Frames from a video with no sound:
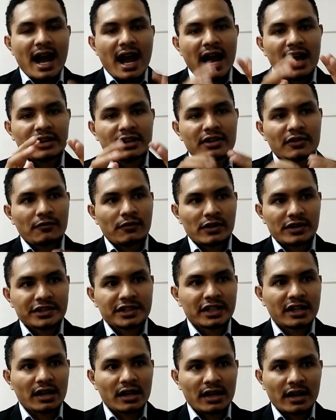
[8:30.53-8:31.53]
Under the
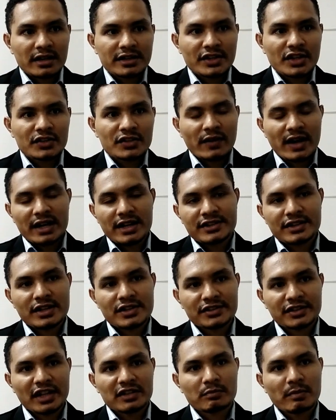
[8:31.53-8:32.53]
vertical analysis, financial
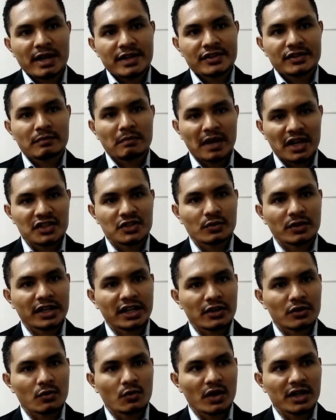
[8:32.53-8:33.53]
statements measure the
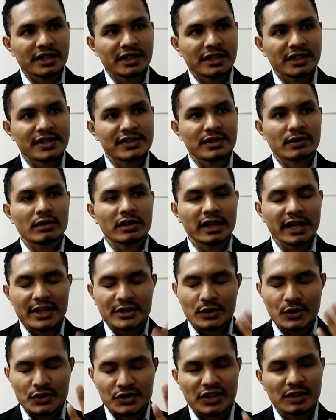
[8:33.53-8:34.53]
quantities
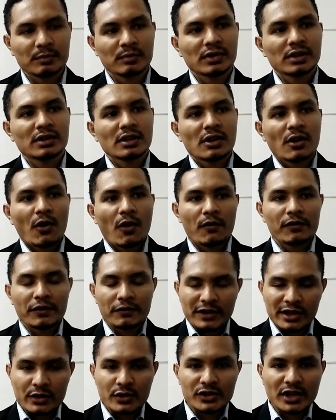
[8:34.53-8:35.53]
relationship of the
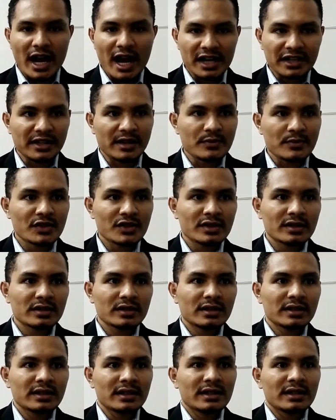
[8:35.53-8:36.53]
various items